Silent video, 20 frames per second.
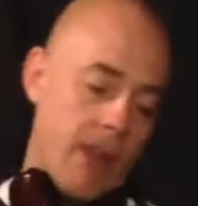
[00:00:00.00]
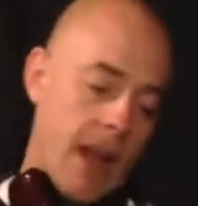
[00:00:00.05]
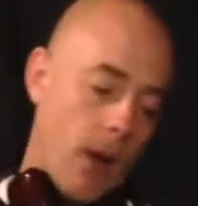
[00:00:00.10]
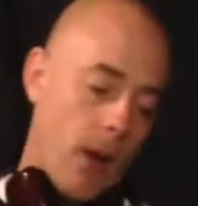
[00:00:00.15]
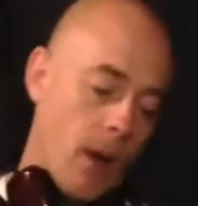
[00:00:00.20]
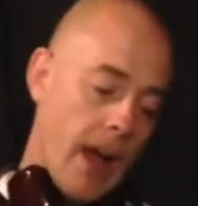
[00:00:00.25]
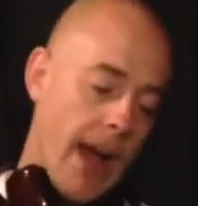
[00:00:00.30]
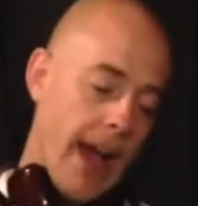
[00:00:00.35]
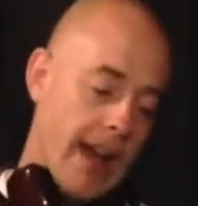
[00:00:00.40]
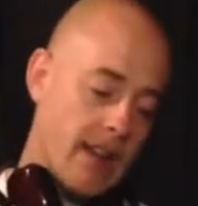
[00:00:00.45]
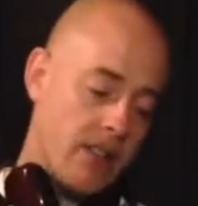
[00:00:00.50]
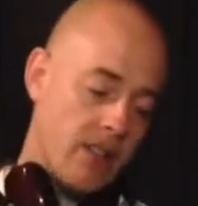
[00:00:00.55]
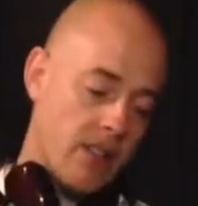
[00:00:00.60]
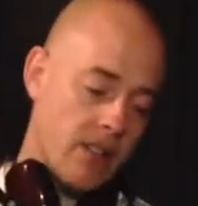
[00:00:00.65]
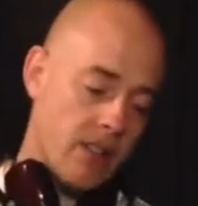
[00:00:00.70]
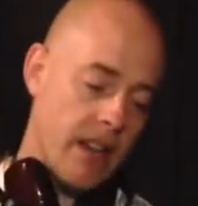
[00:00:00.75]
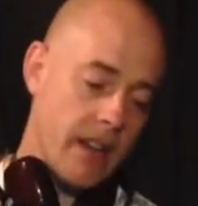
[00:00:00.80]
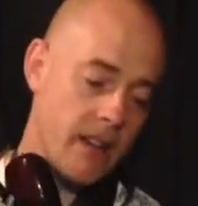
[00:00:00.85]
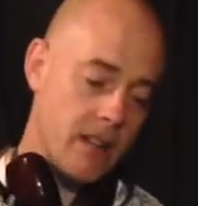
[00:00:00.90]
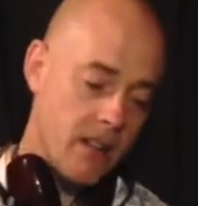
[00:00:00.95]
Now, as
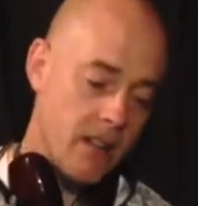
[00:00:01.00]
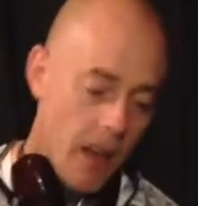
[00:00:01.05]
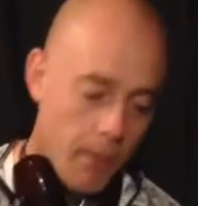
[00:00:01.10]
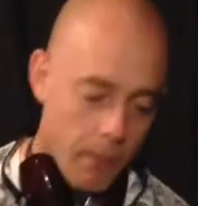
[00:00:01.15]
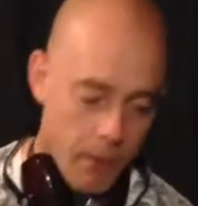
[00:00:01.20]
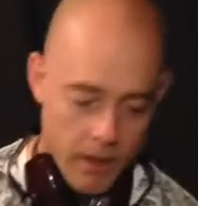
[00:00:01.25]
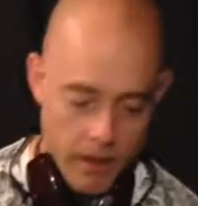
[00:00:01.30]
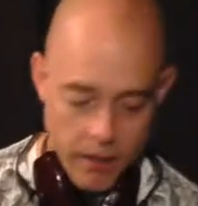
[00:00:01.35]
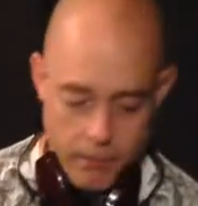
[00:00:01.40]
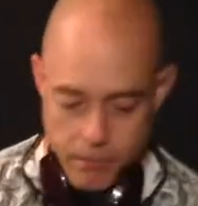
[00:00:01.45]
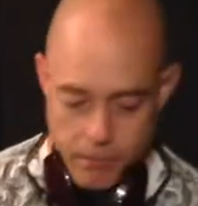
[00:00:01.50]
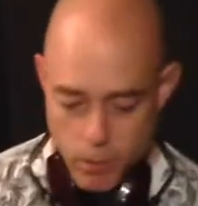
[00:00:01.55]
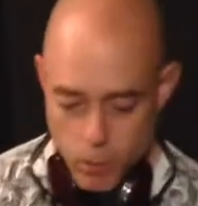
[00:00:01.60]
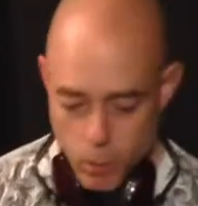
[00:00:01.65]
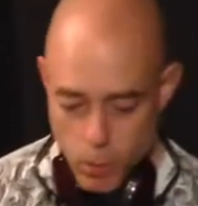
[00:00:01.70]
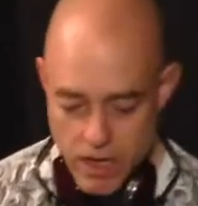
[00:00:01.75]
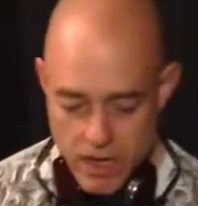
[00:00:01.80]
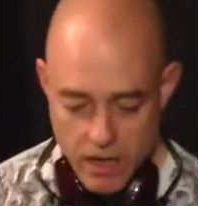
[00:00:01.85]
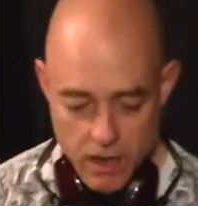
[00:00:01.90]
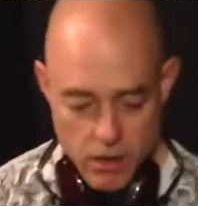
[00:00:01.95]
a sextuplet,
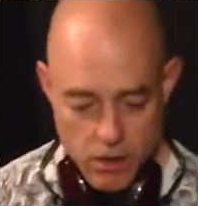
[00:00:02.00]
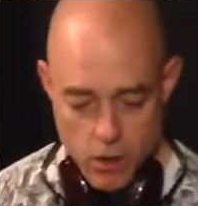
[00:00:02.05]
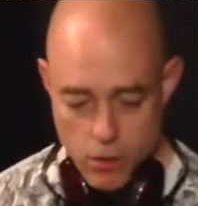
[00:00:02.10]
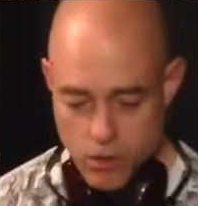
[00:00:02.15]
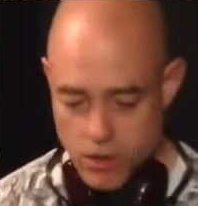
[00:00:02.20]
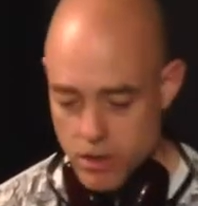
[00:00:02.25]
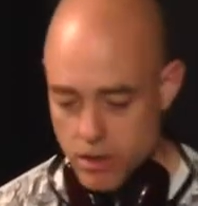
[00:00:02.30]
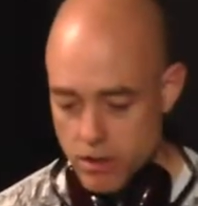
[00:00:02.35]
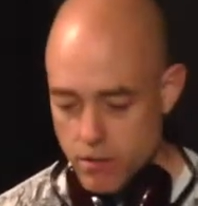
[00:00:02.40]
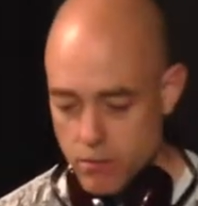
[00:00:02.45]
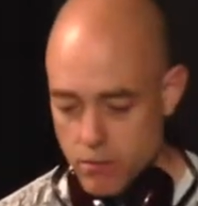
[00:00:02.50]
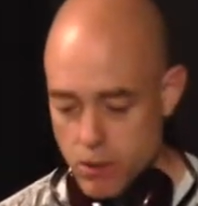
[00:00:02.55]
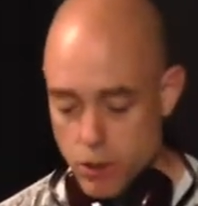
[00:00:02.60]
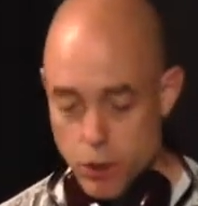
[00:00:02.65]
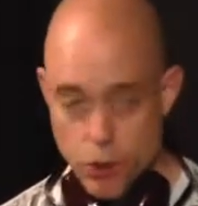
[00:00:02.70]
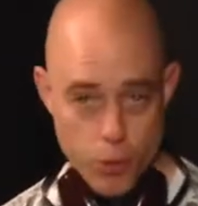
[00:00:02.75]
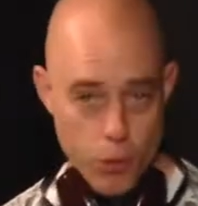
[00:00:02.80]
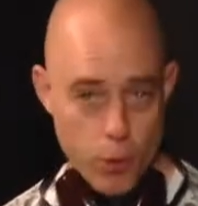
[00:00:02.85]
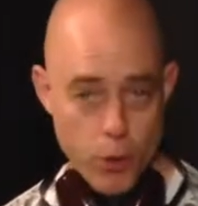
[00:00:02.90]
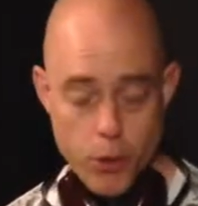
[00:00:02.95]
we can use it
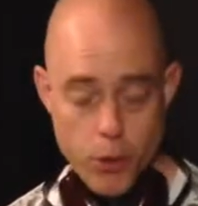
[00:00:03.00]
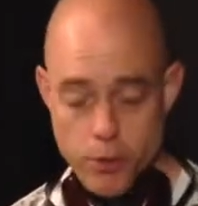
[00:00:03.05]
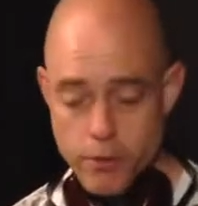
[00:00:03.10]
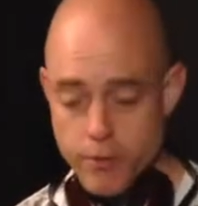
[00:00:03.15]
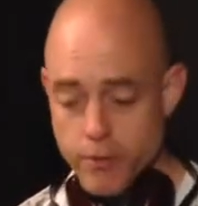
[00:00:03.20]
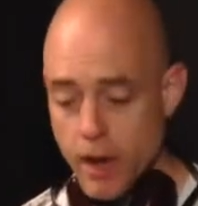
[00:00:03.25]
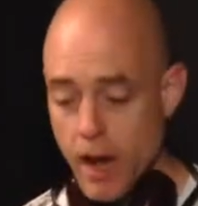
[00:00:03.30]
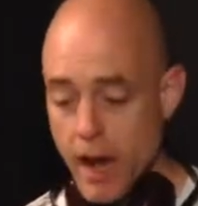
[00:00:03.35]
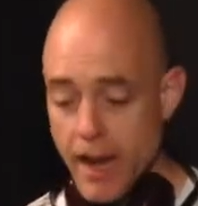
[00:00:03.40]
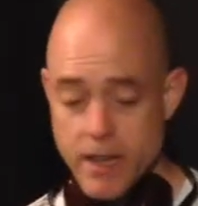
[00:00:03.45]
to groove.